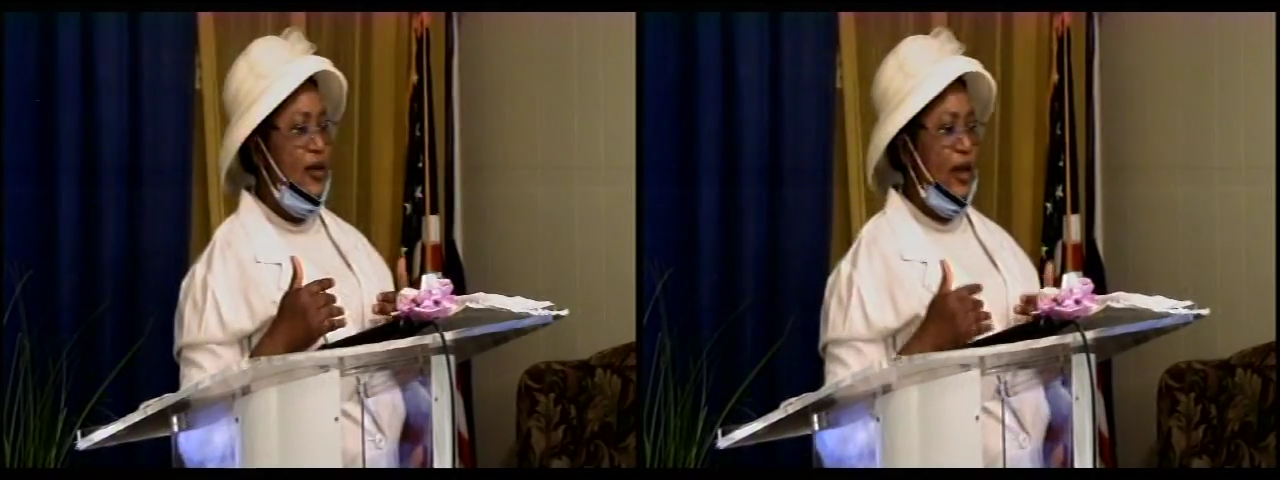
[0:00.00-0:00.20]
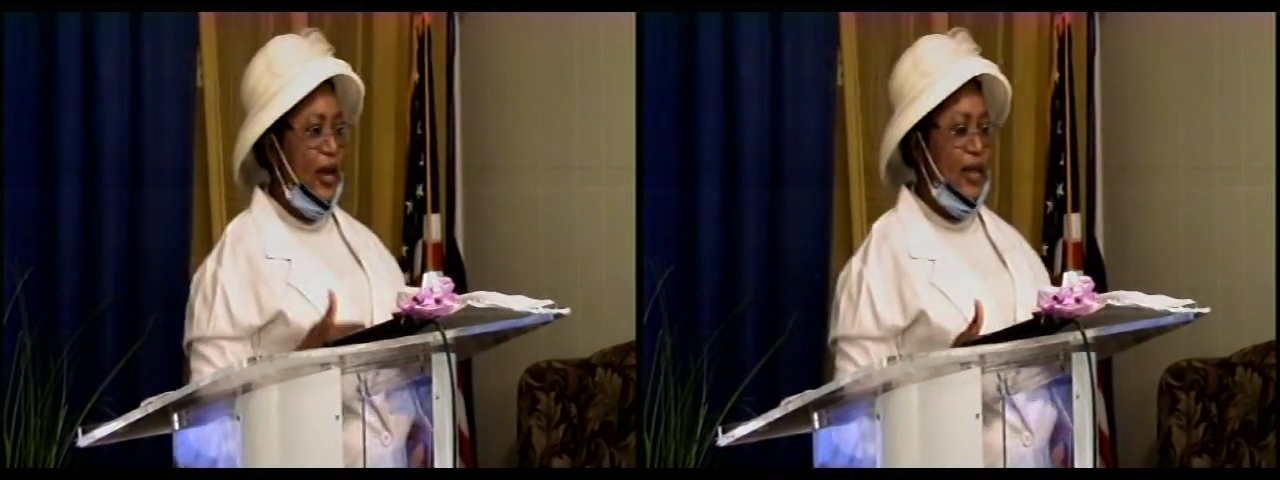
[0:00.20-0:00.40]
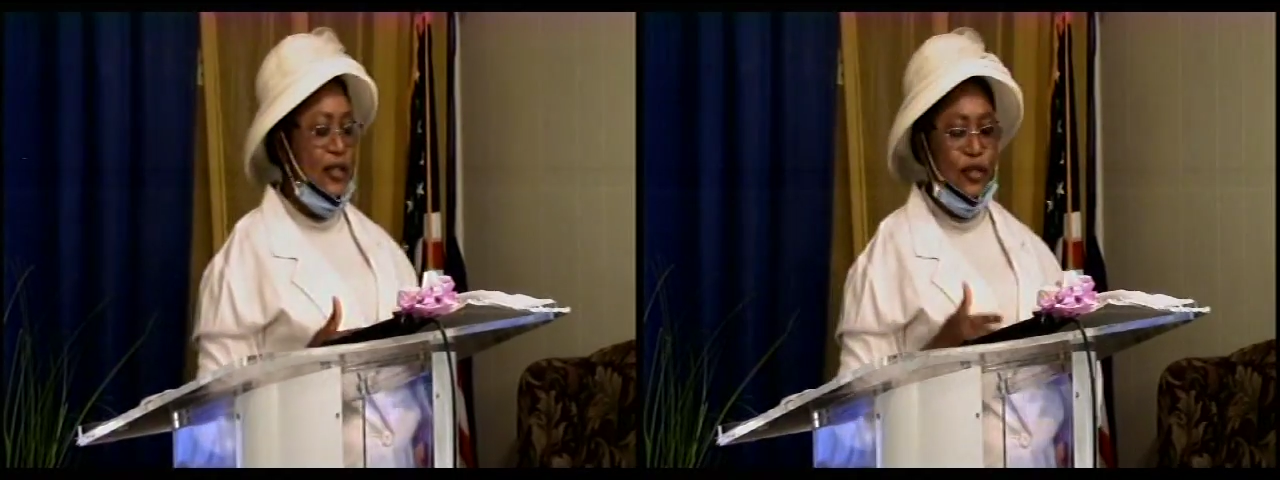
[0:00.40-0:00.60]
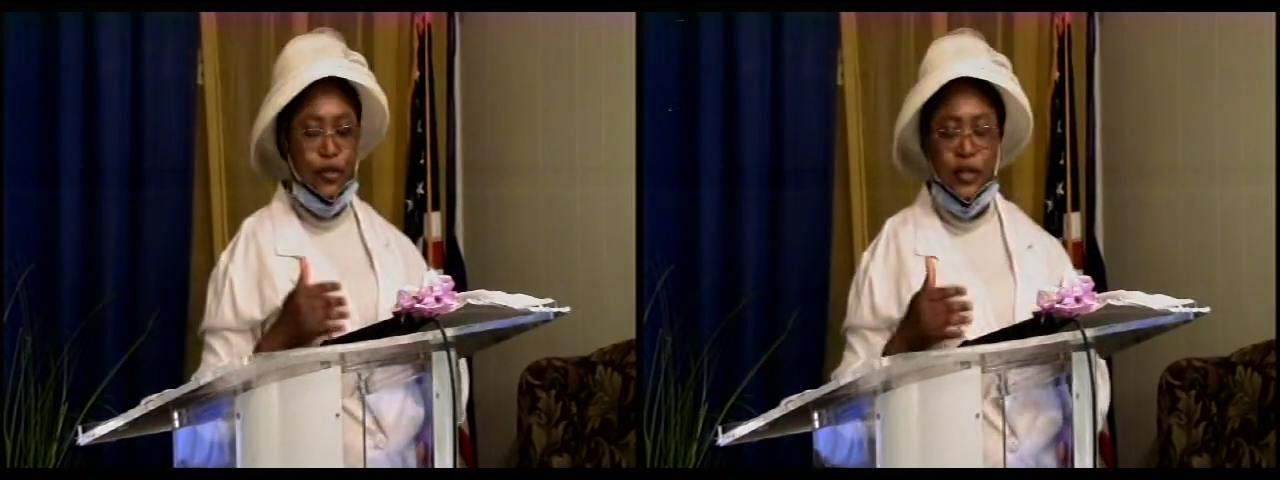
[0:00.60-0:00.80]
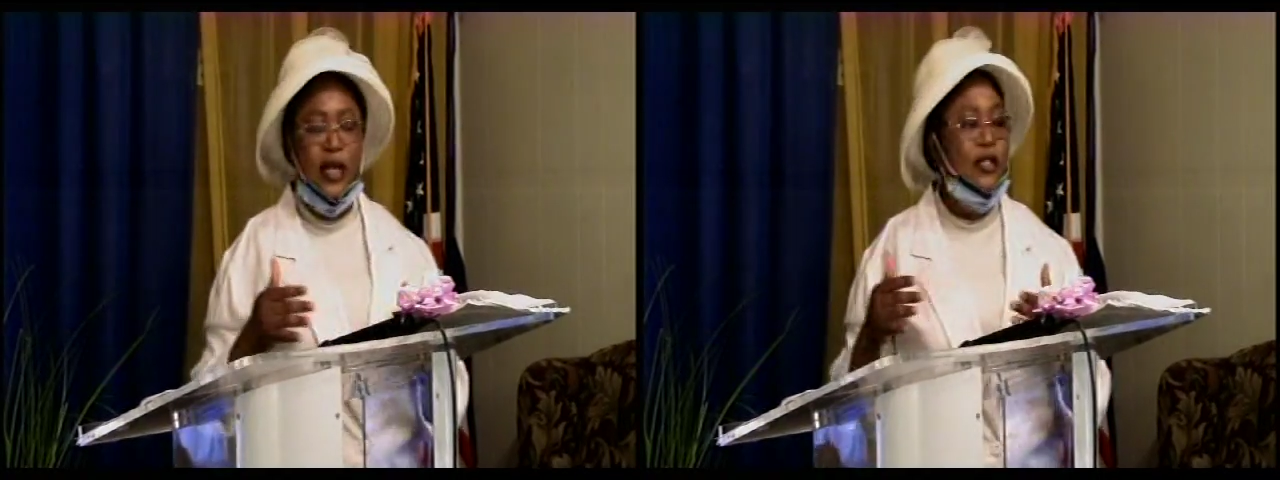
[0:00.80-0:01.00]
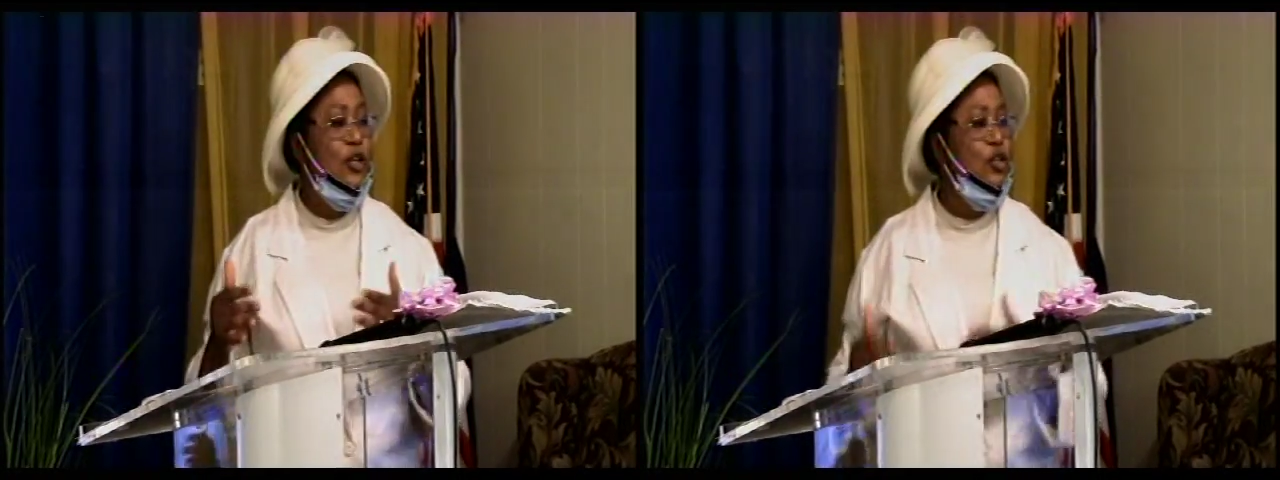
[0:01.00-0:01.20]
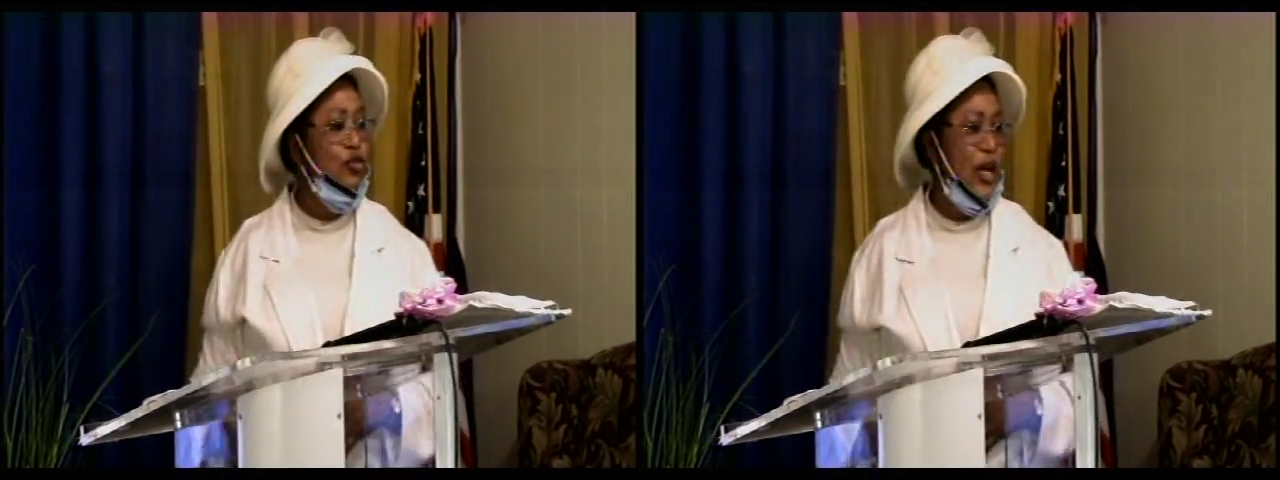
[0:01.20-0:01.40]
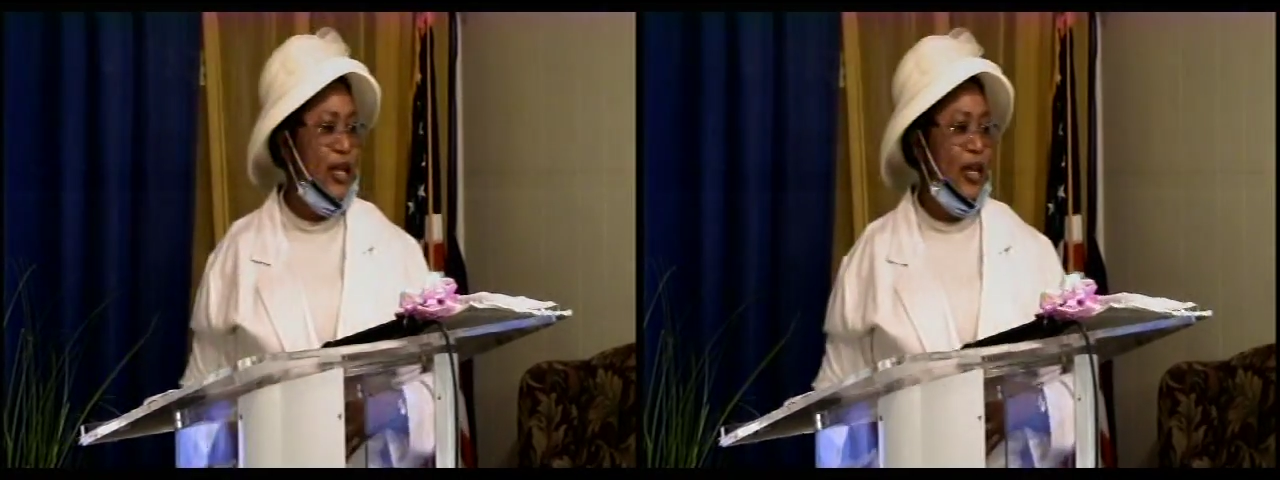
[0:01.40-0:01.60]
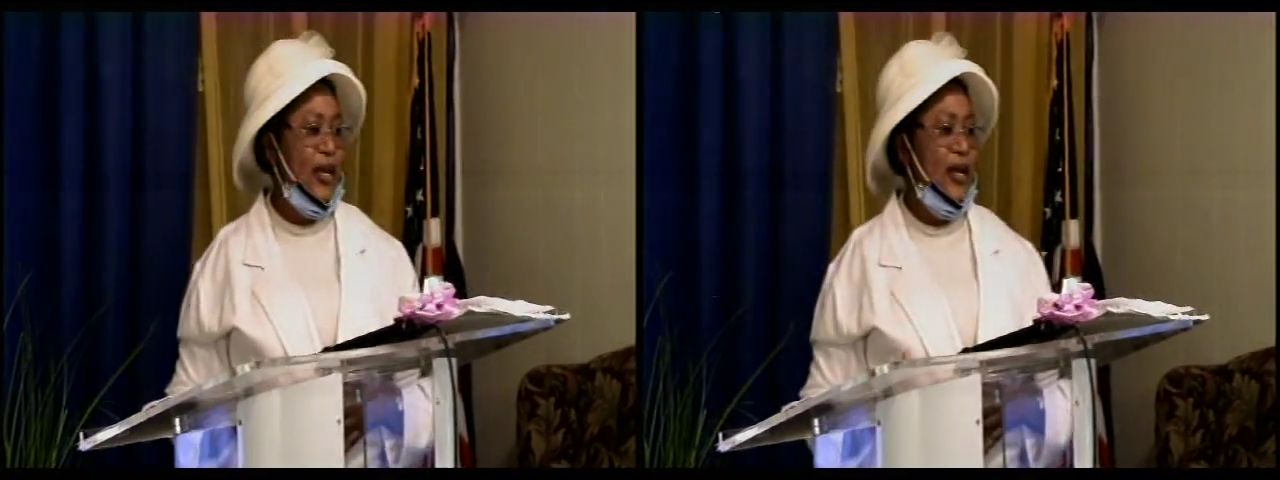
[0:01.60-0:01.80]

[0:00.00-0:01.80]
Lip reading: 8, 2020.